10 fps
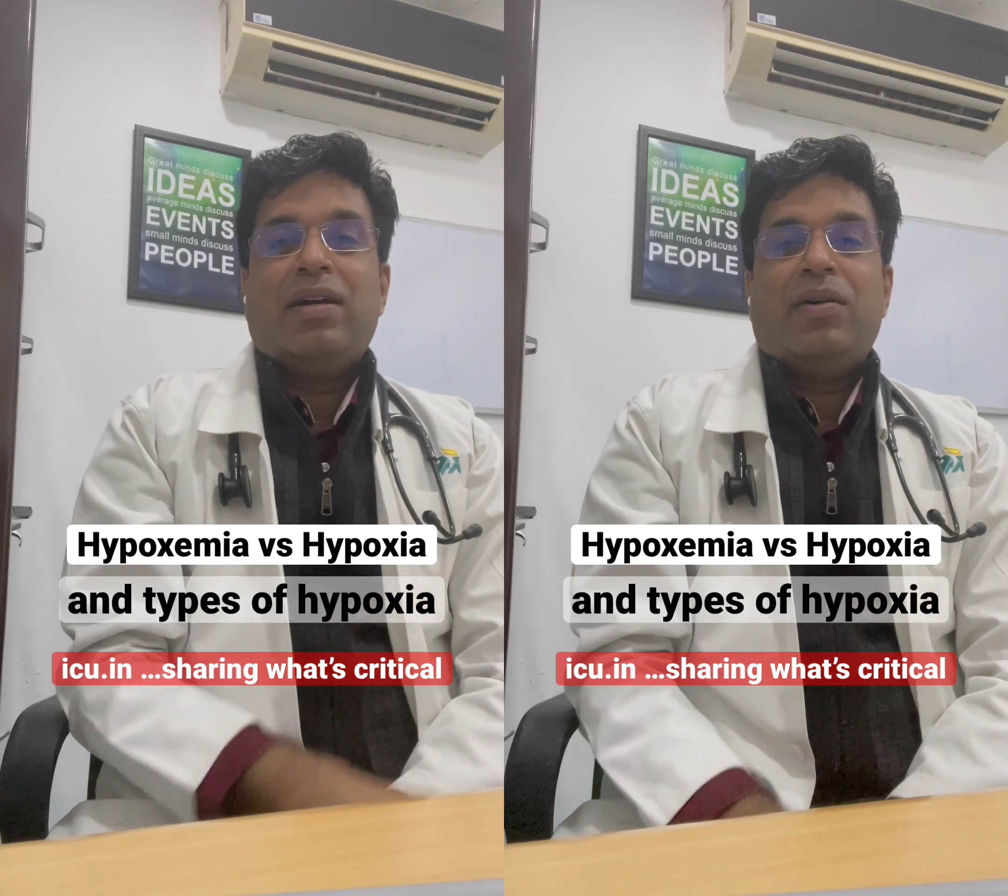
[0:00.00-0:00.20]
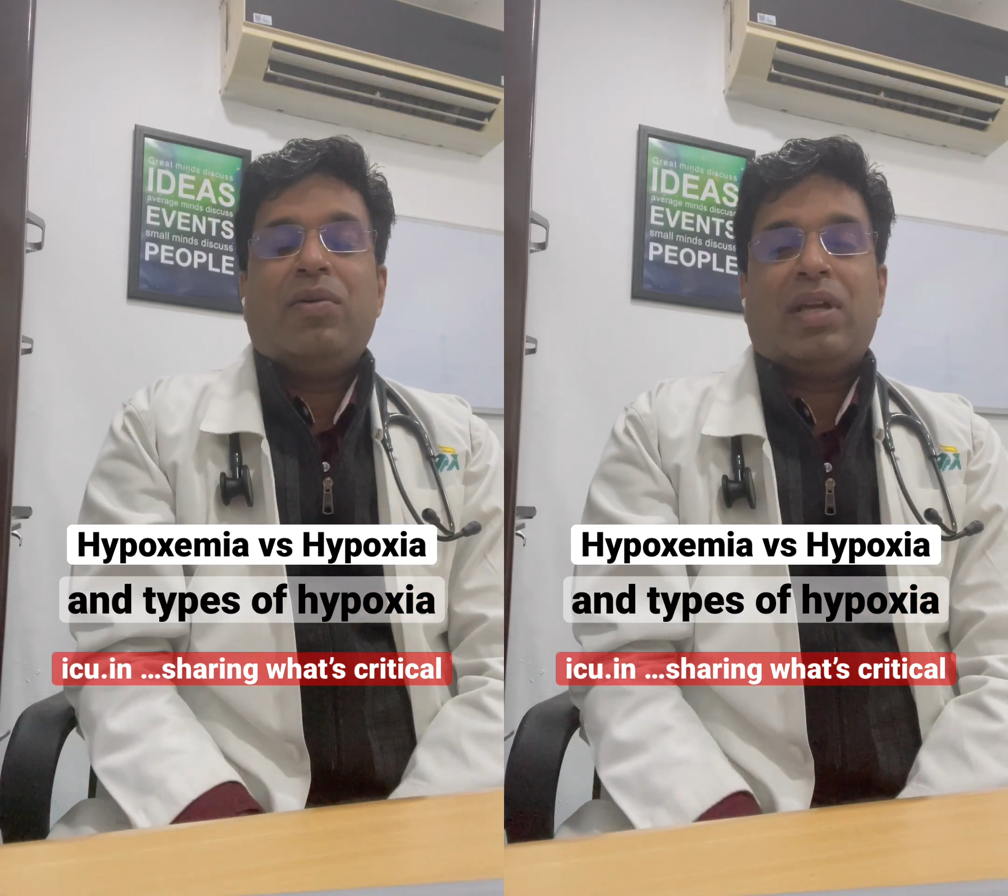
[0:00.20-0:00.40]

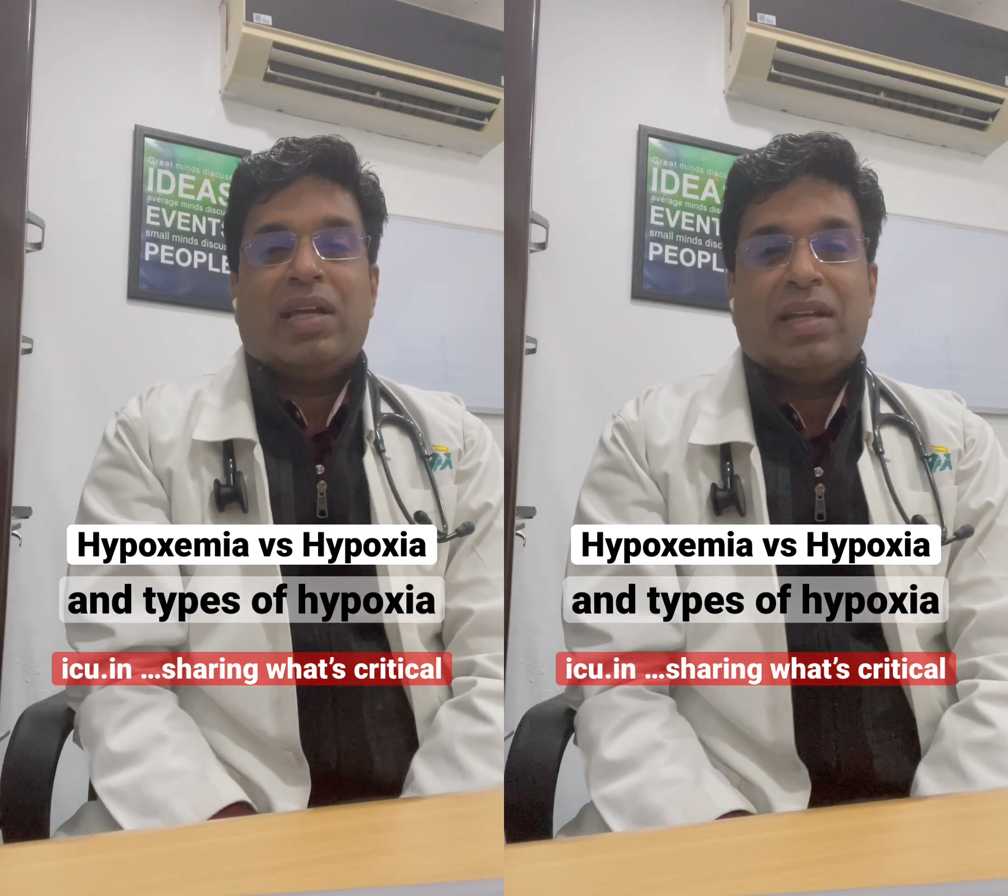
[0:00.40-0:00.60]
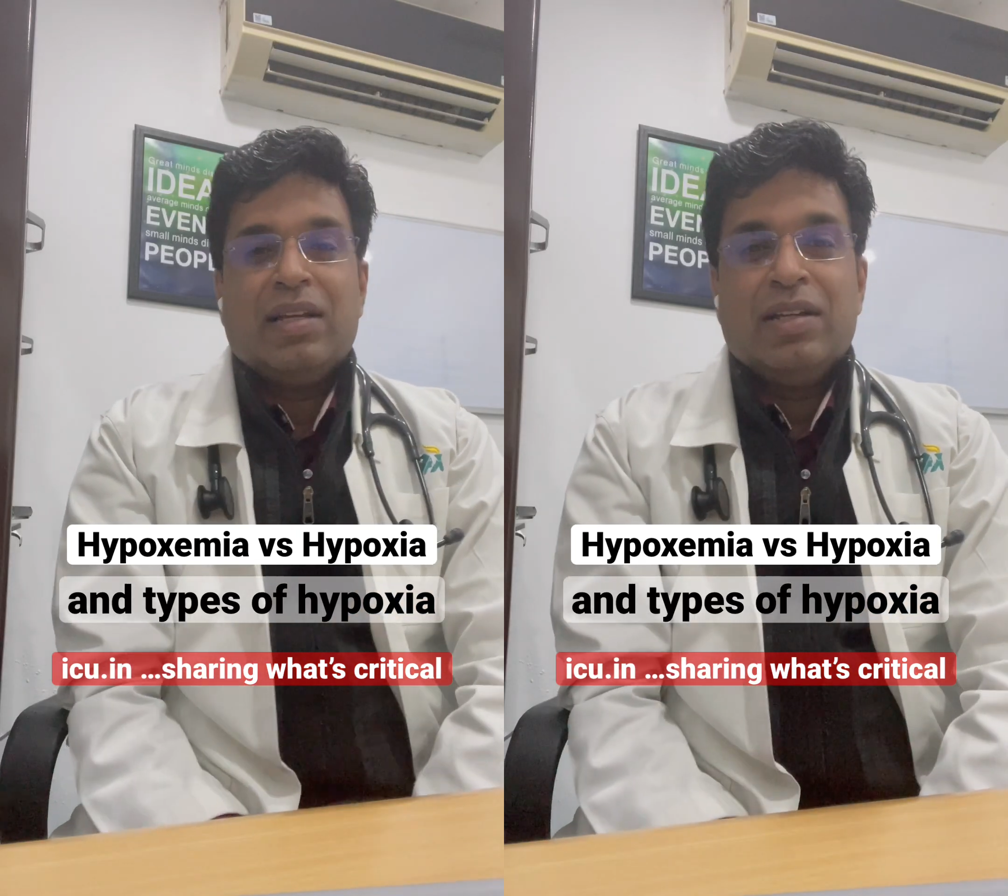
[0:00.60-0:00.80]

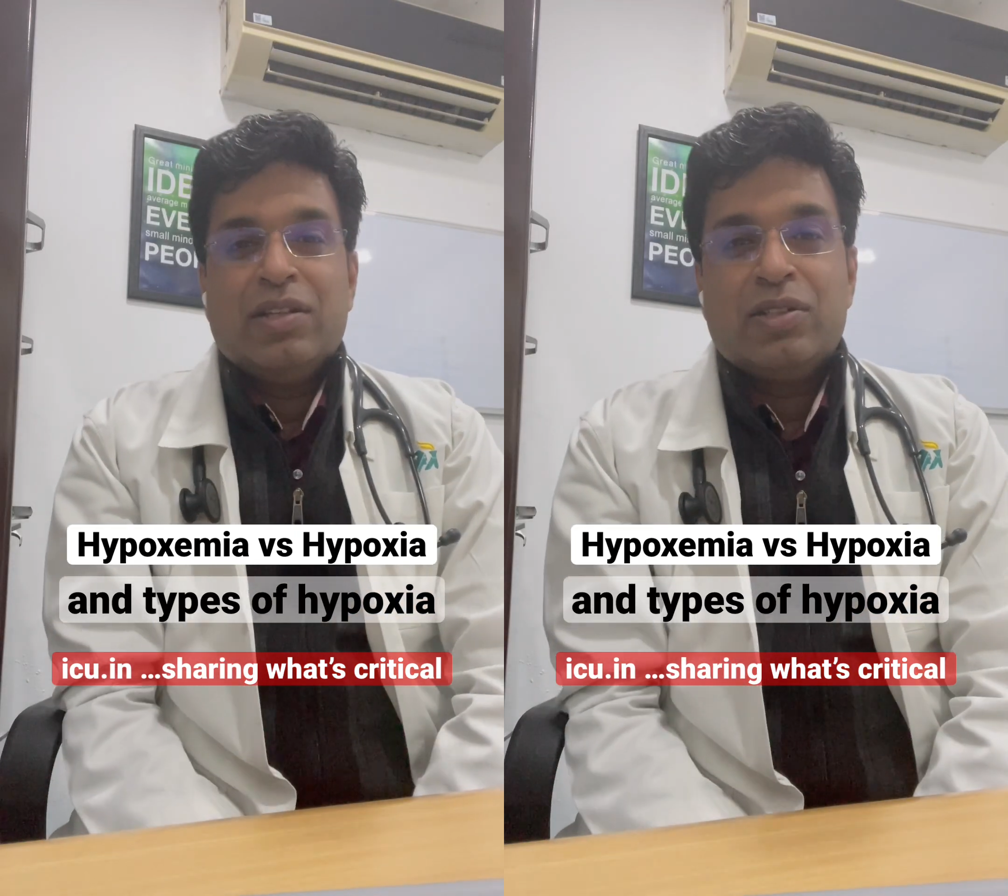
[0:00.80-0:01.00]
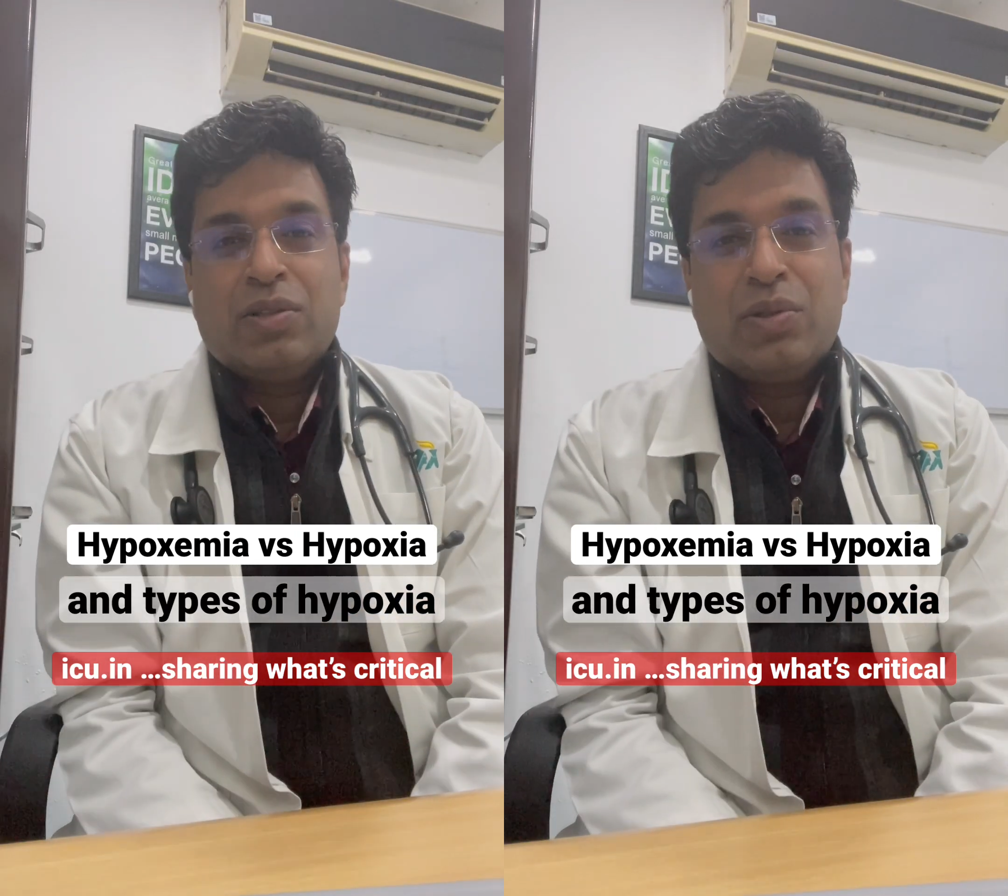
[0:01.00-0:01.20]
Okay,
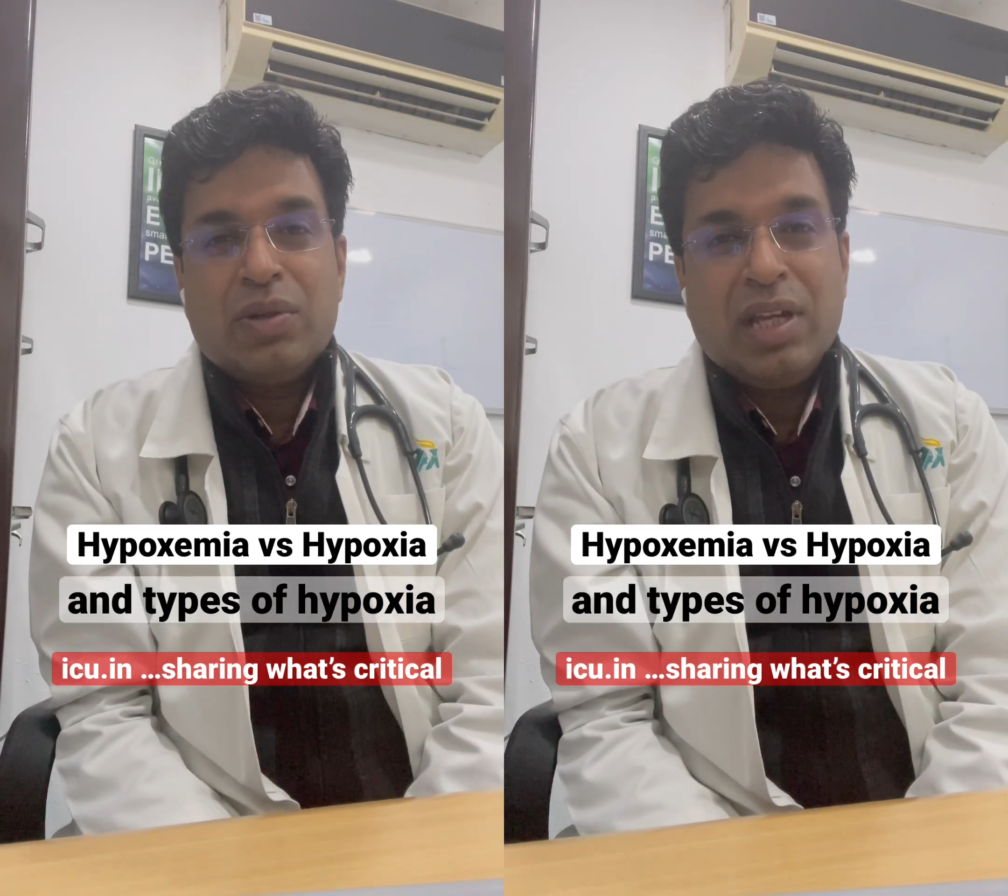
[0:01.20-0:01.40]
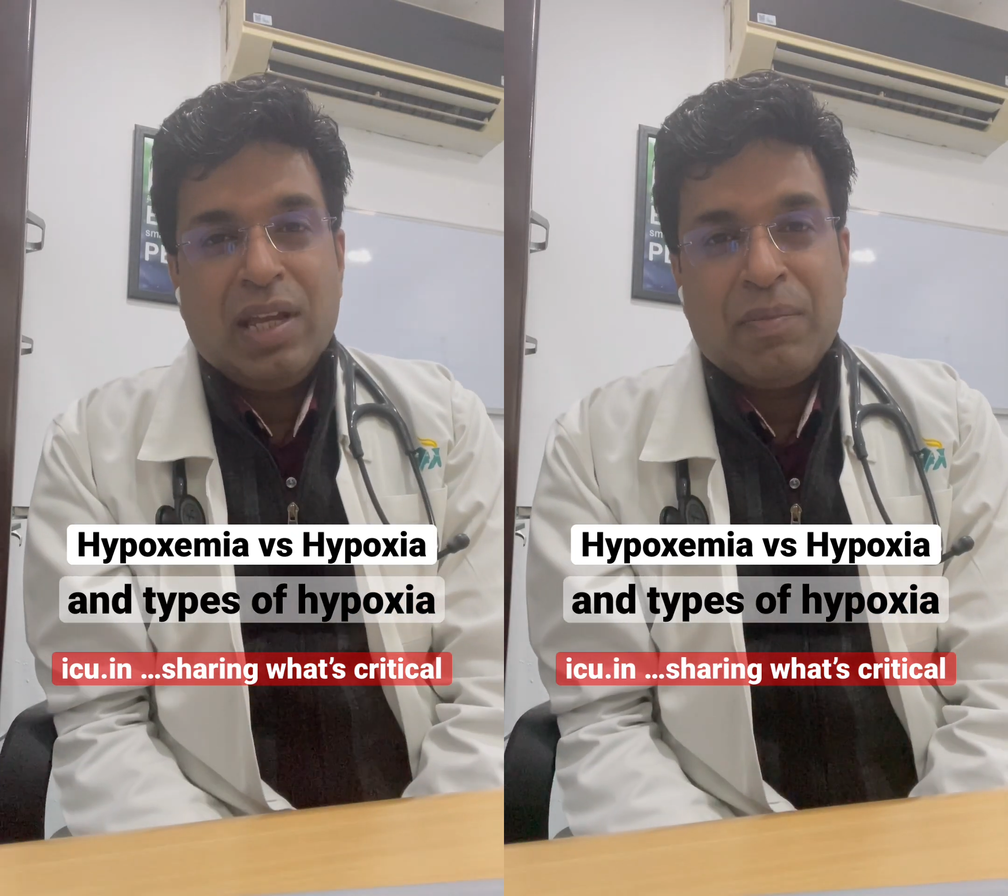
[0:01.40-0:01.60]
so
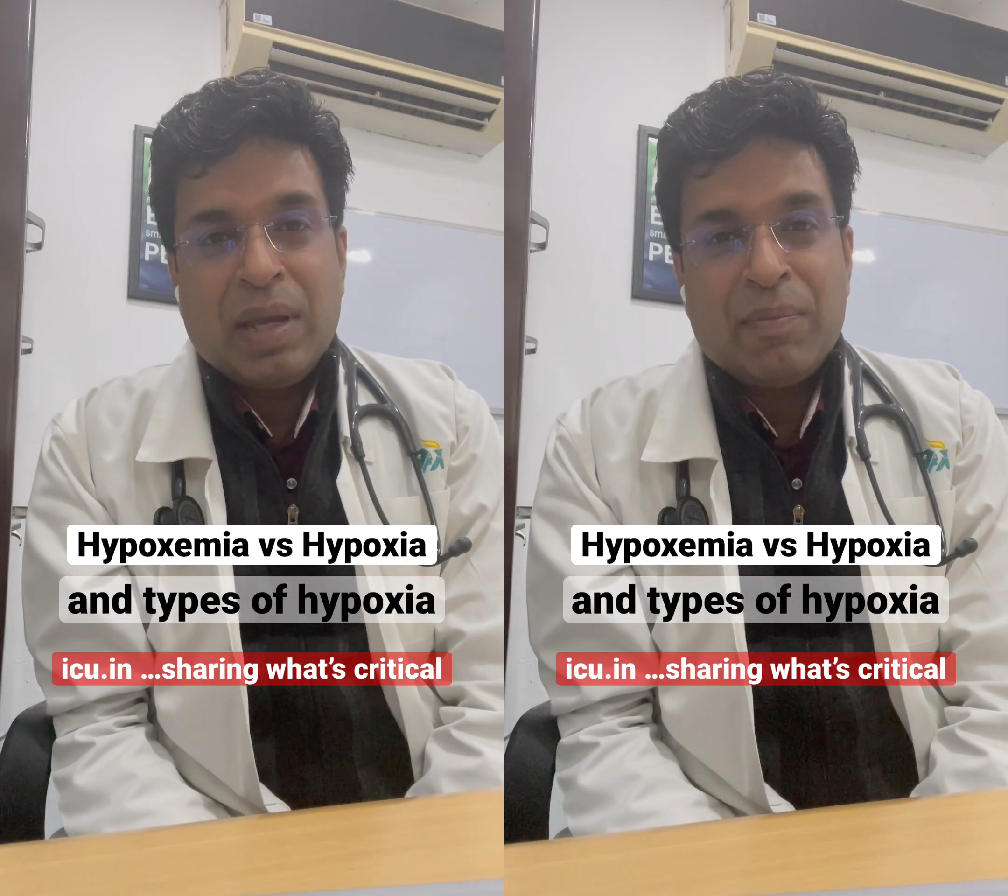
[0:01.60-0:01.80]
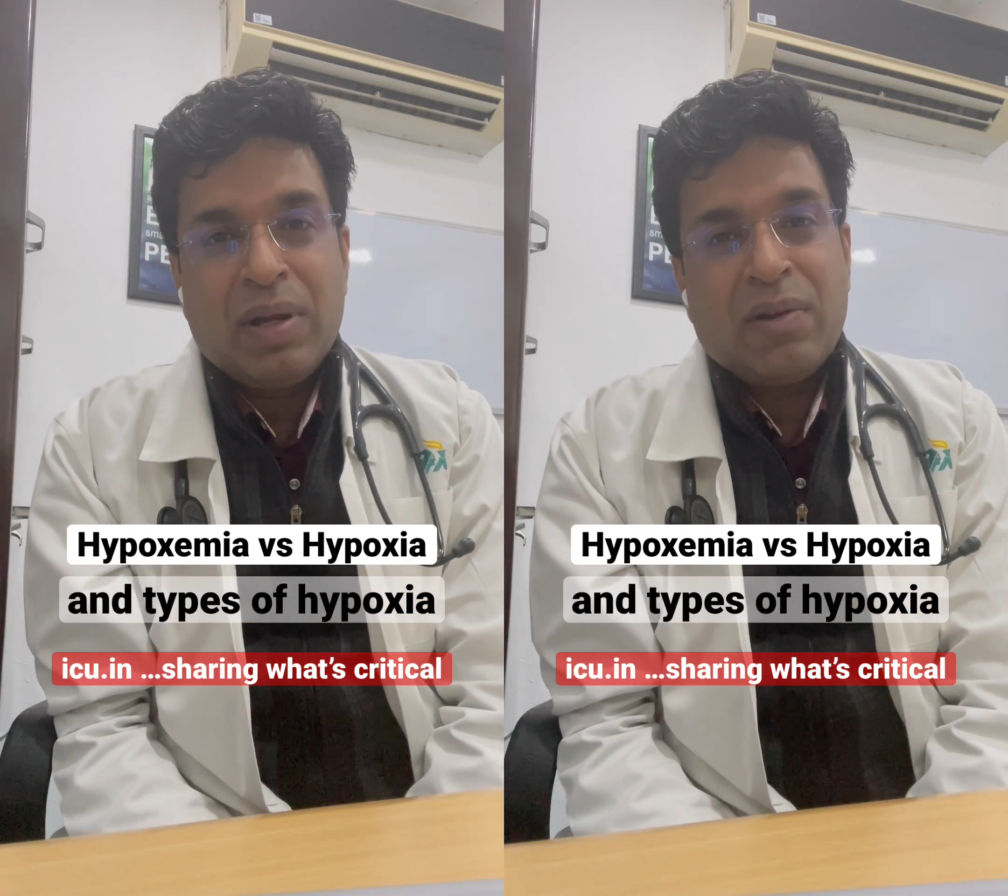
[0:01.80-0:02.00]
today a
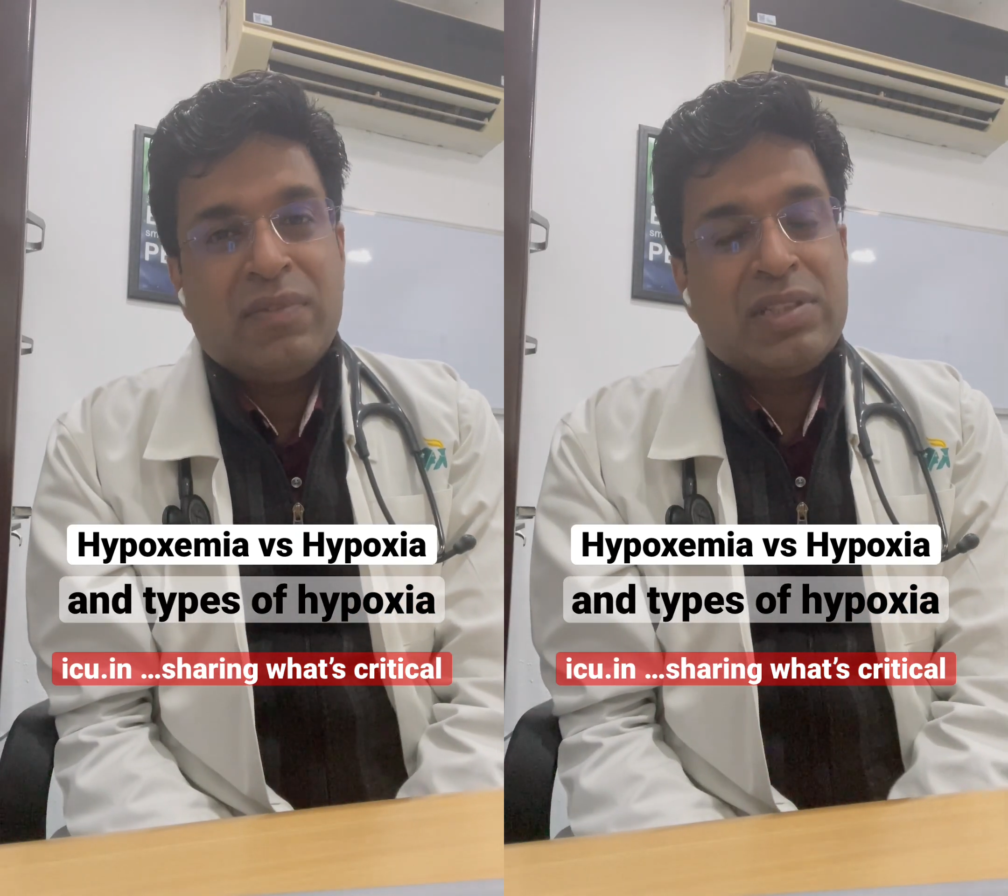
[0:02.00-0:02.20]
member of